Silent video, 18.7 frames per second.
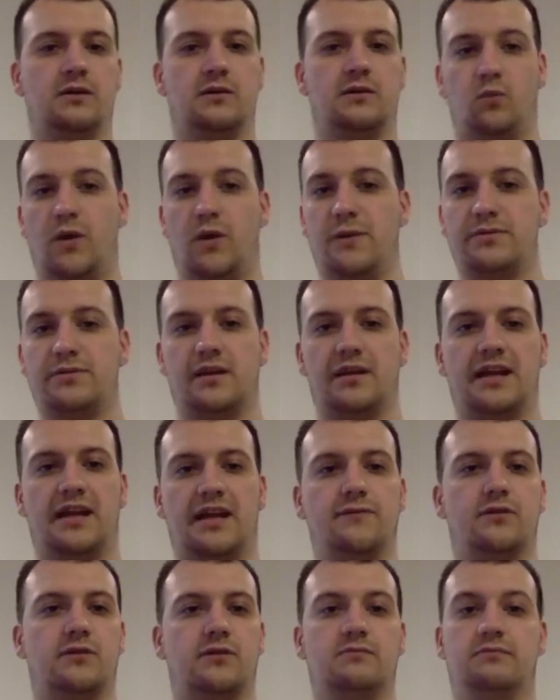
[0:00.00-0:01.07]
website
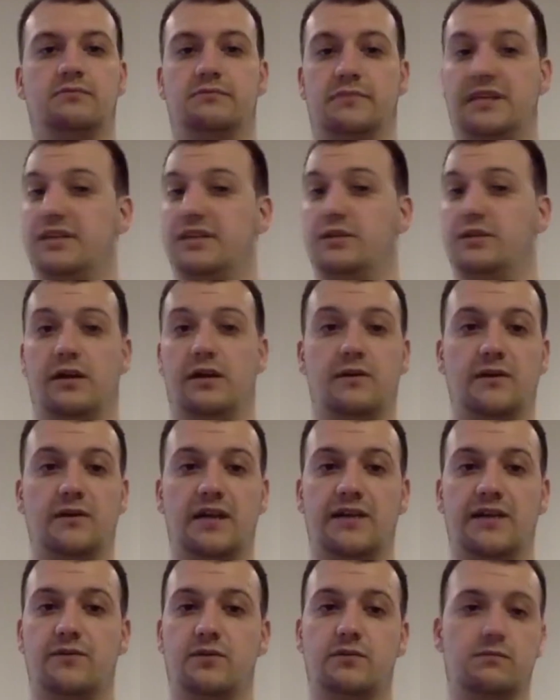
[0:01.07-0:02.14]
level, internal
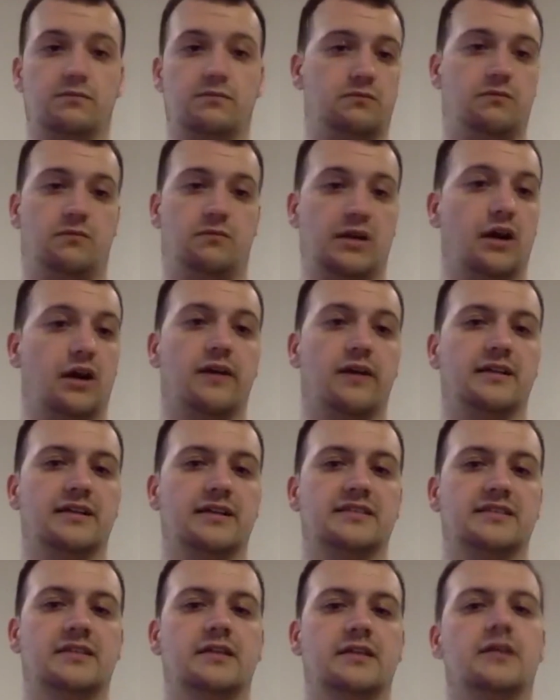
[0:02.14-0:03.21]
level,
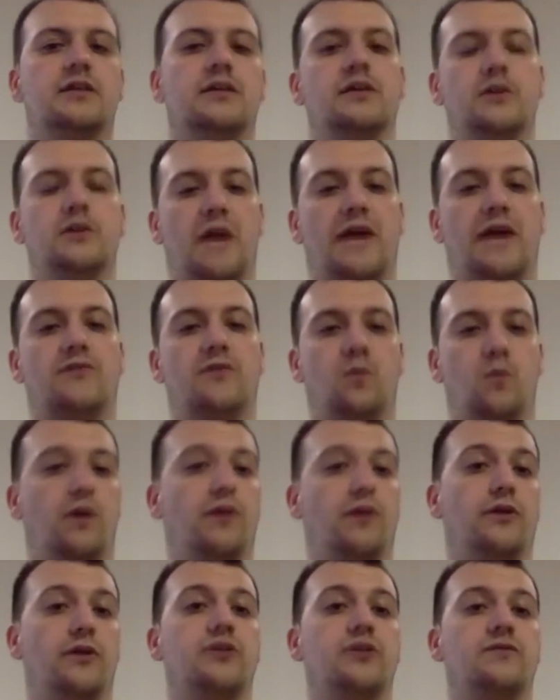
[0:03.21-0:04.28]
regardless, you have to,
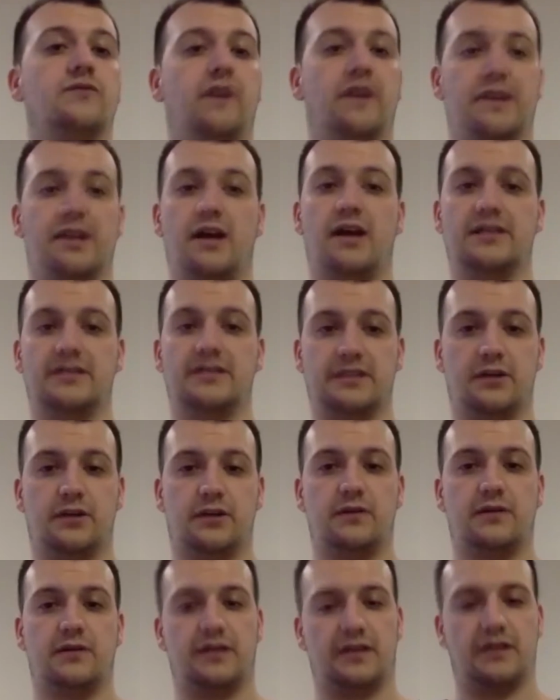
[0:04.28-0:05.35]
one, notify the
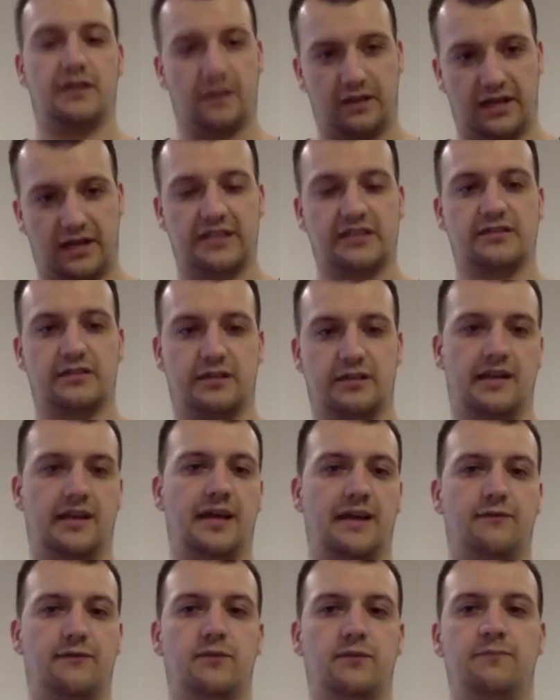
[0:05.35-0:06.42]
ICO at a certain
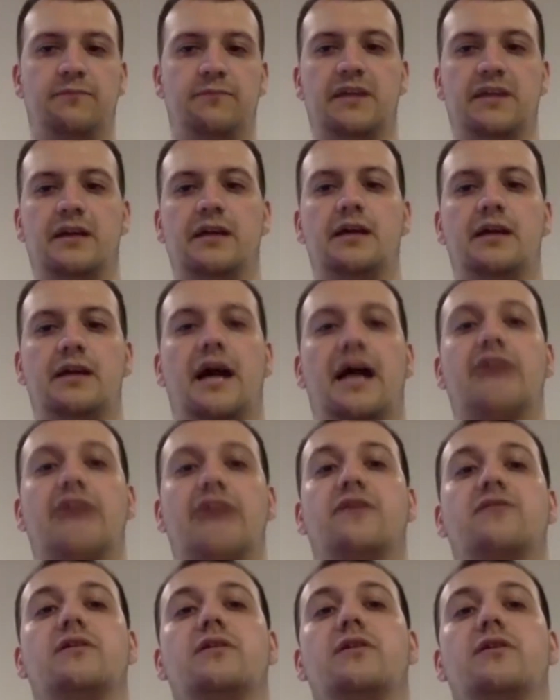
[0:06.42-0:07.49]
level, and you
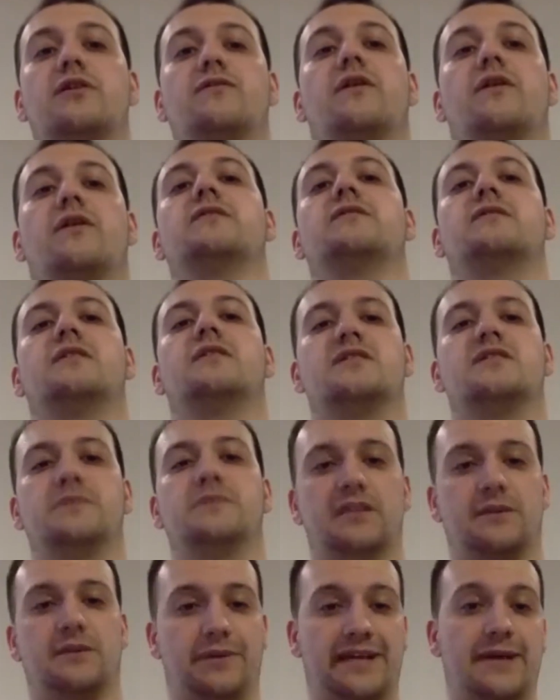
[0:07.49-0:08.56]
have to notify those customers
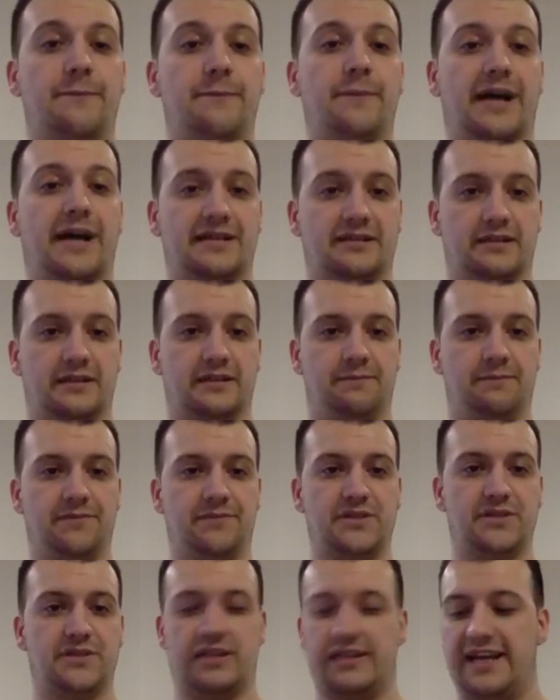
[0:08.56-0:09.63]
that have been impacted
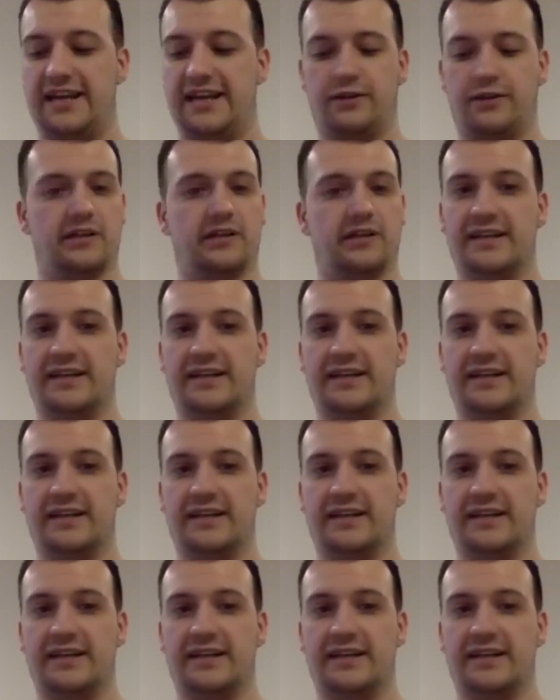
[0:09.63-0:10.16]
so that they know that their